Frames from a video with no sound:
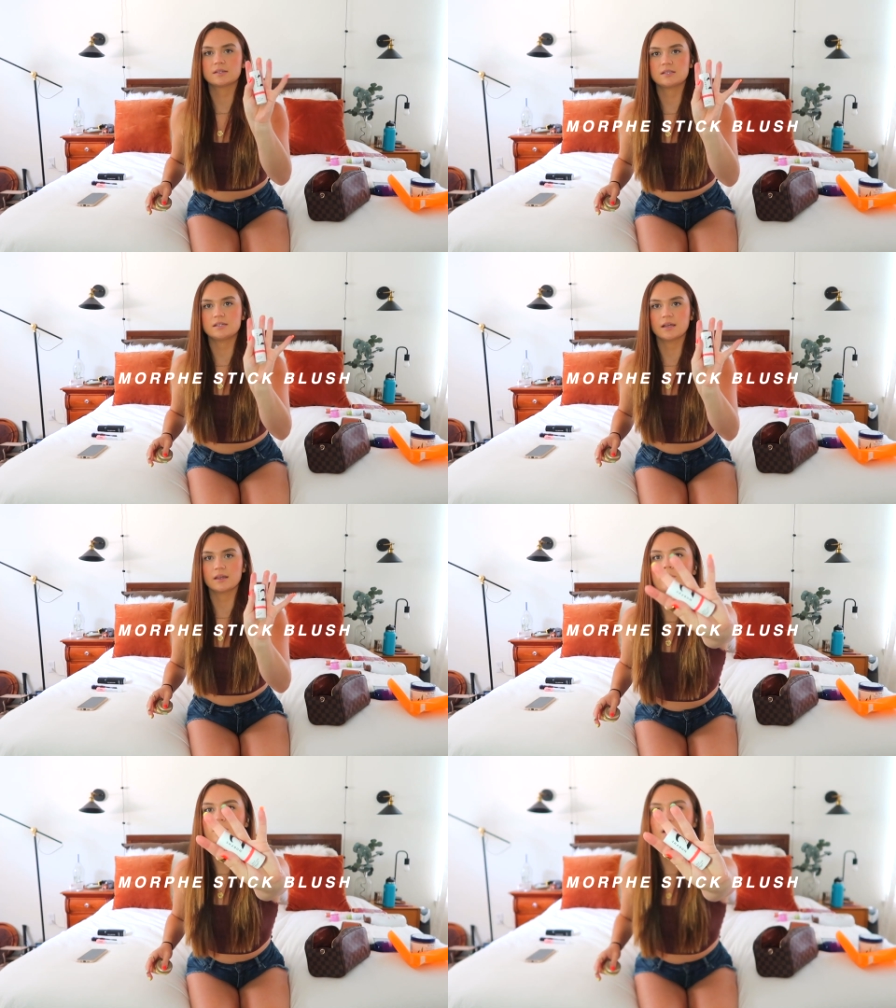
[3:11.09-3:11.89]

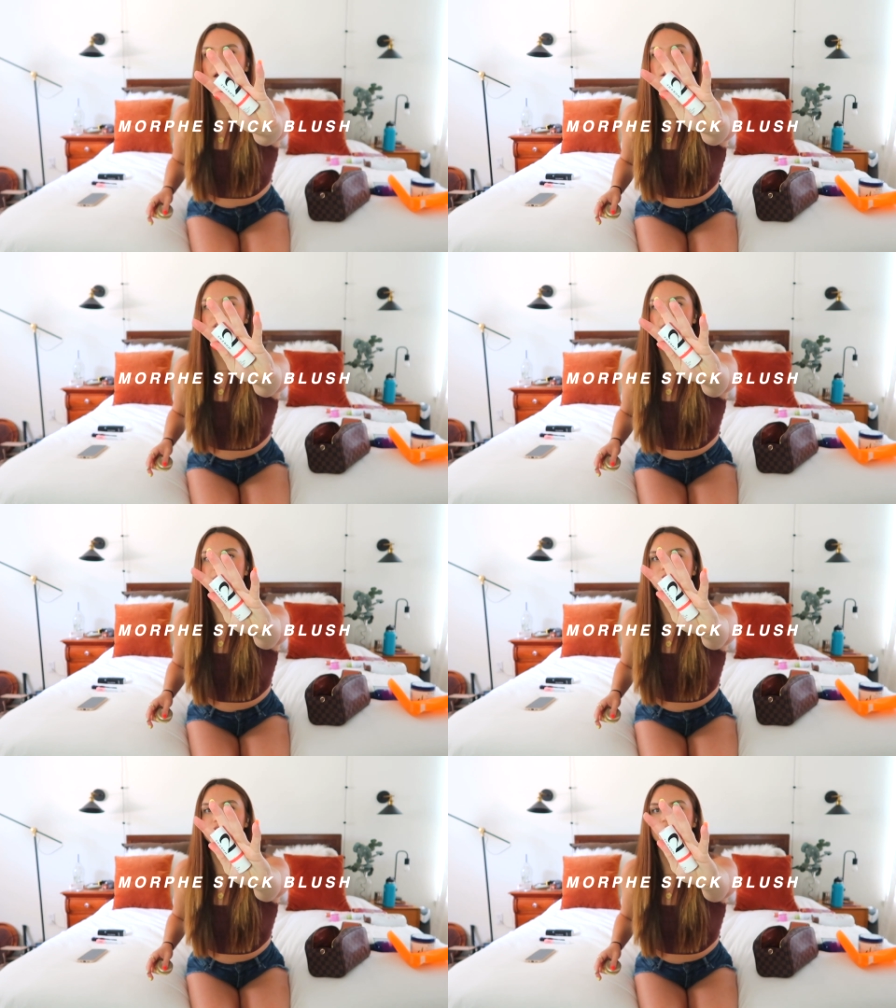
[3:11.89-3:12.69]
Stick Blush,
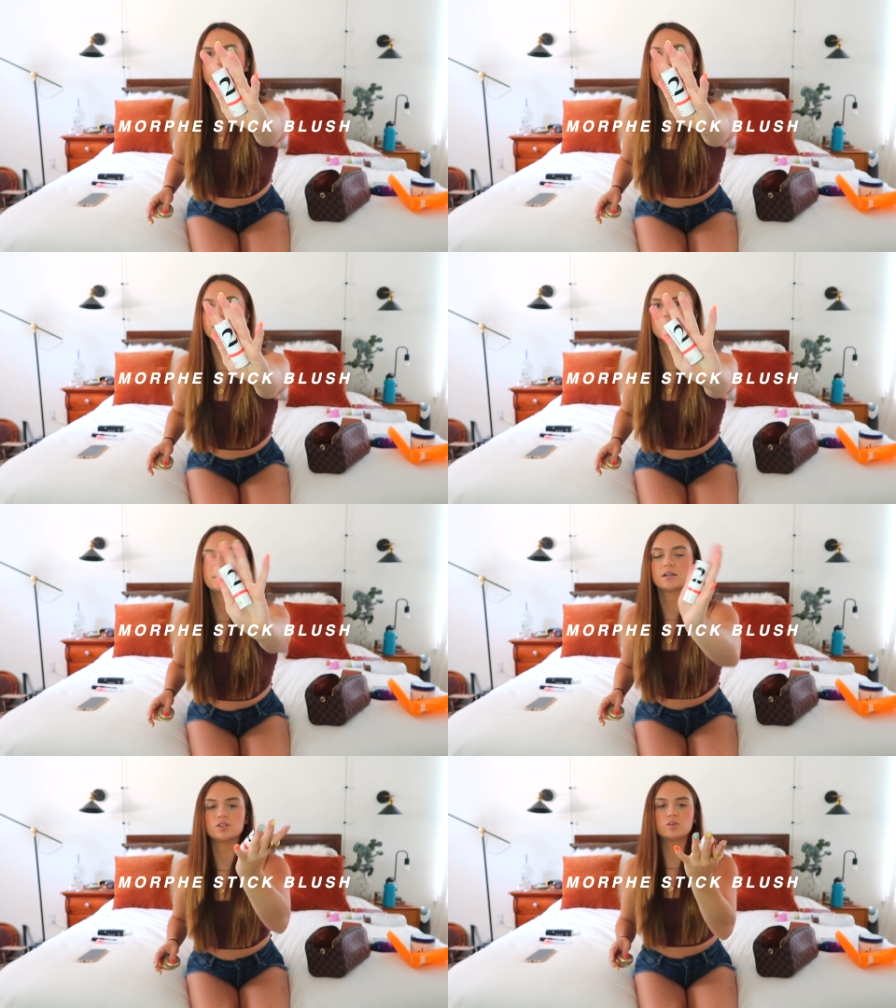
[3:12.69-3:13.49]
and she
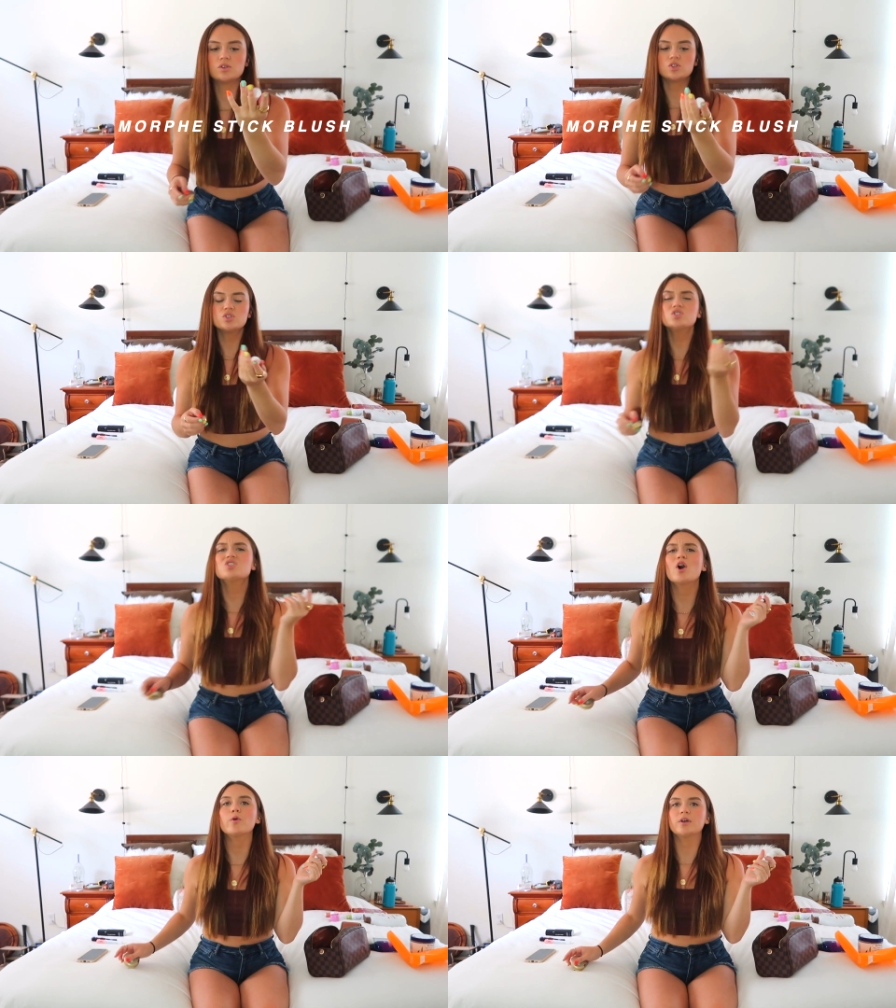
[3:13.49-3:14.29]
is
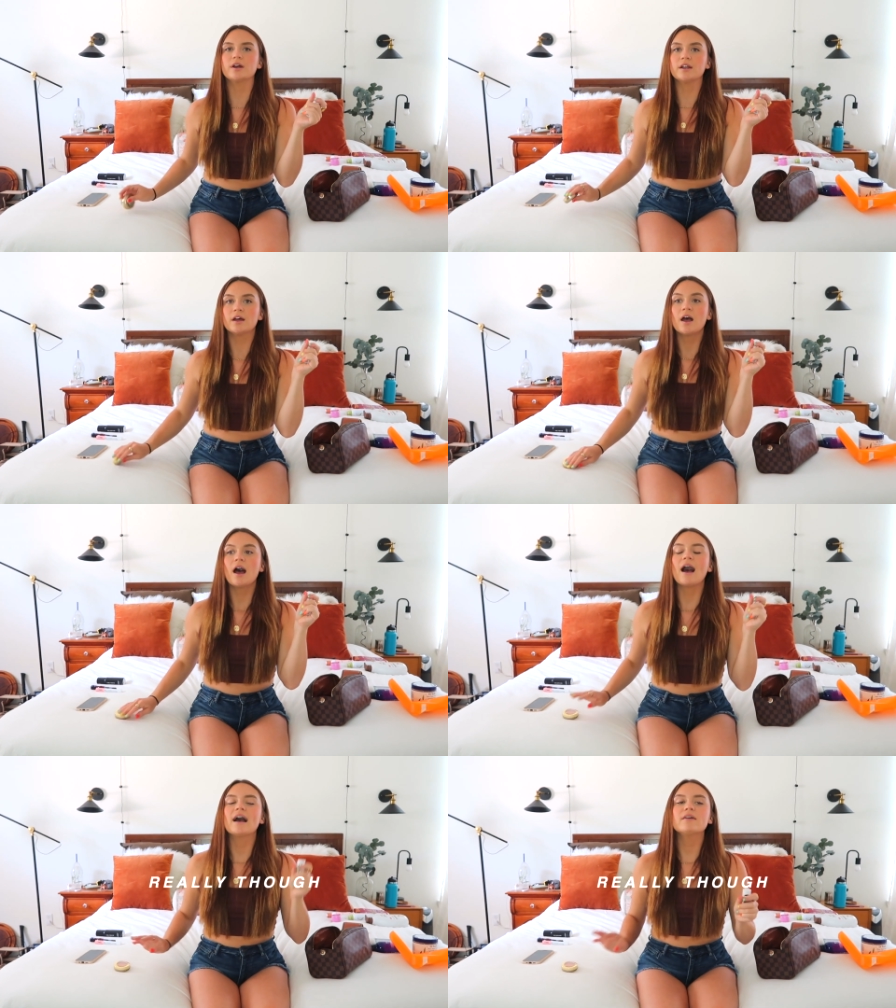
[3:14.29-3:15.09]
so good.
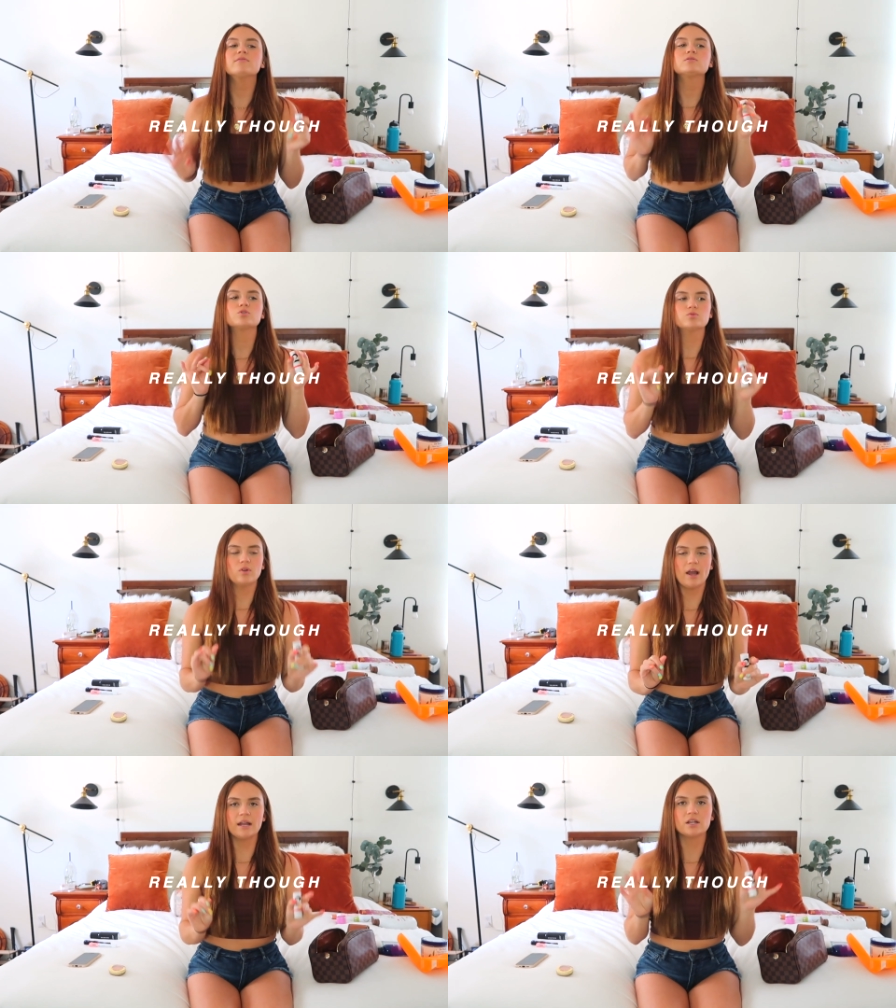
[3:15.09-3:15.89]
I've
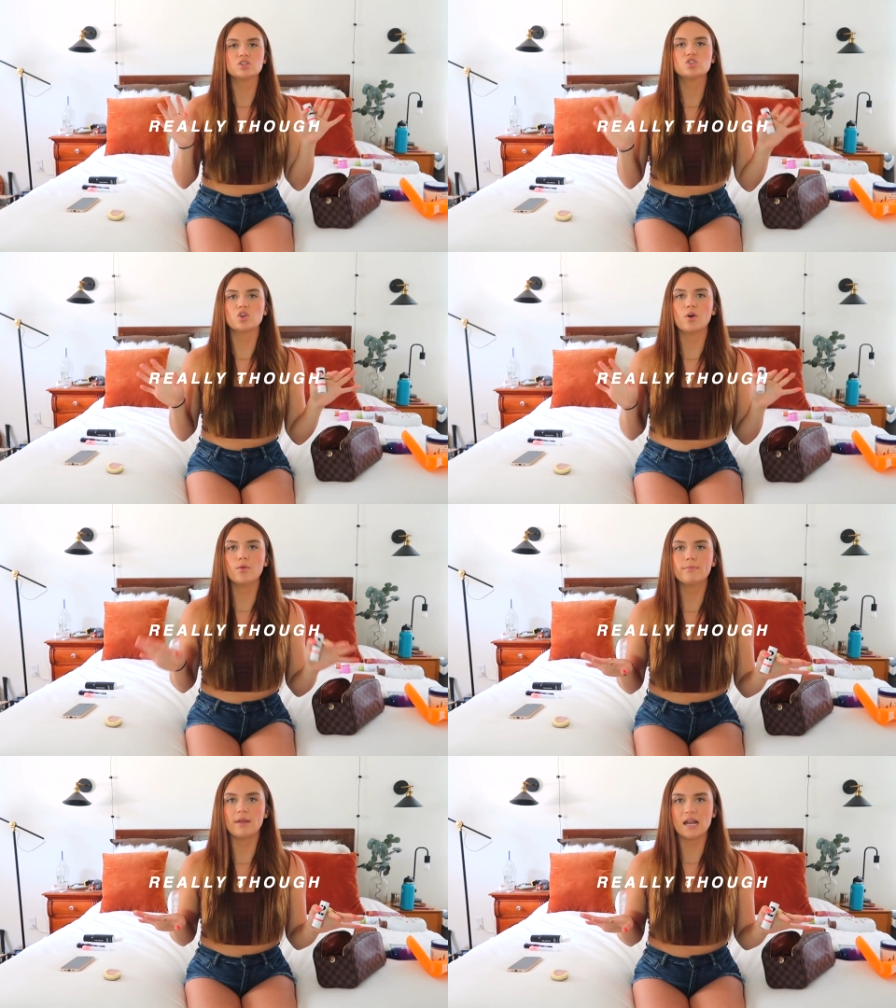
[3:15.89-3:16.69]
tried
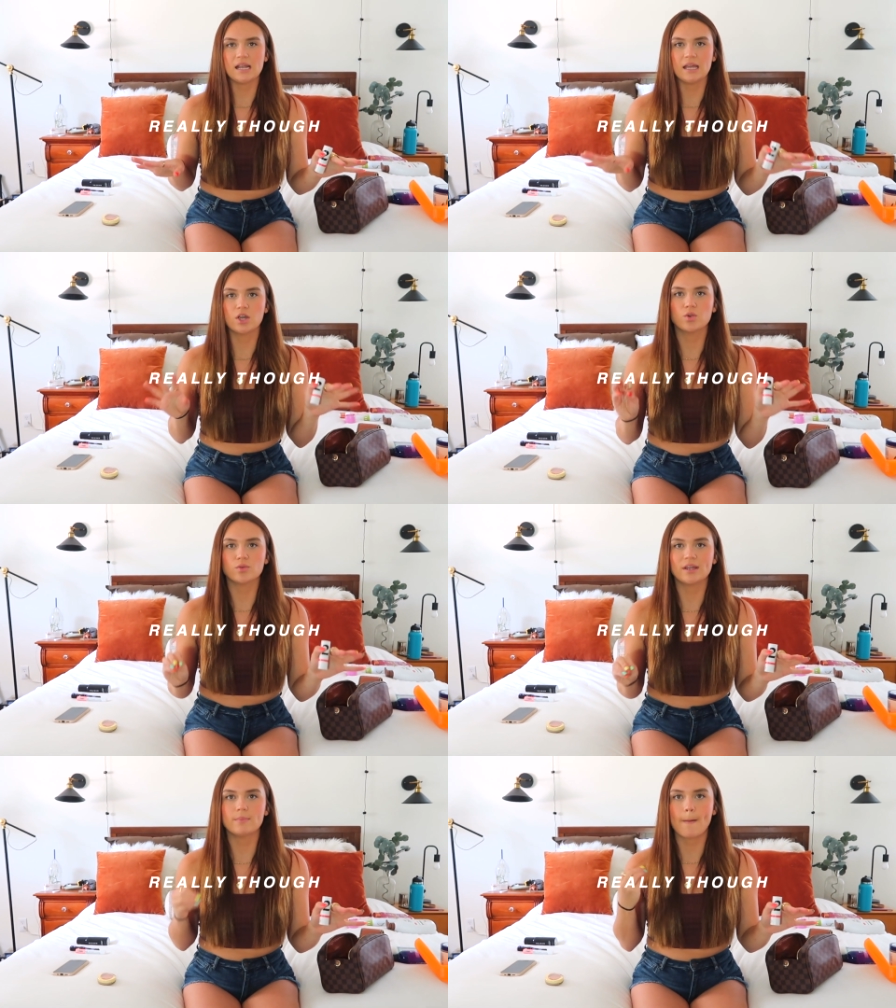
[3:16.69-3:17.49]
so many
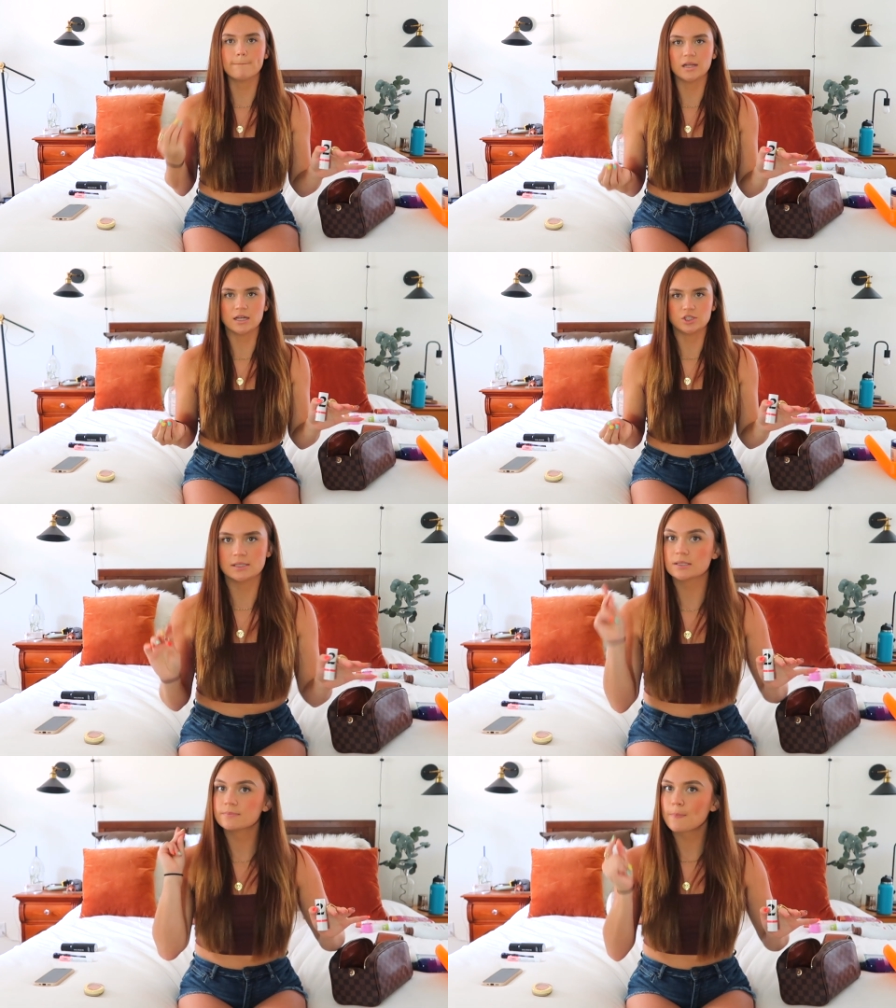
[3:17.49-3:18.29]
cream
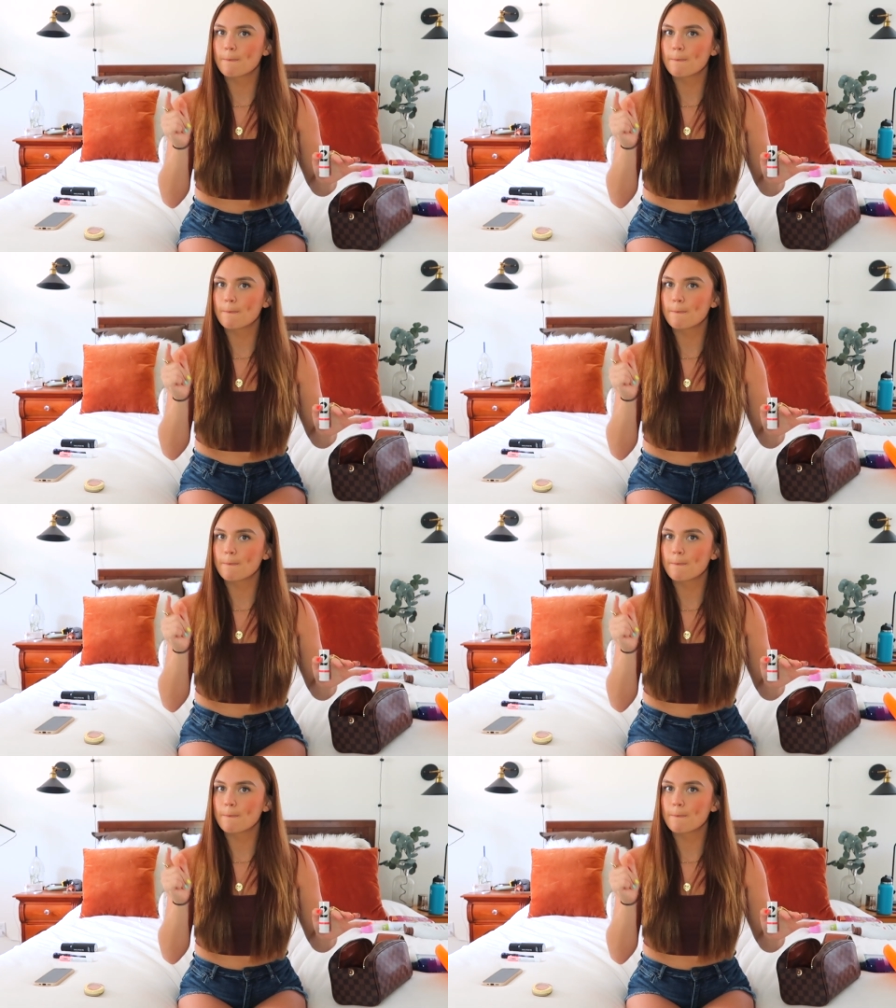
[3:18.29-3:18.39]
blushes.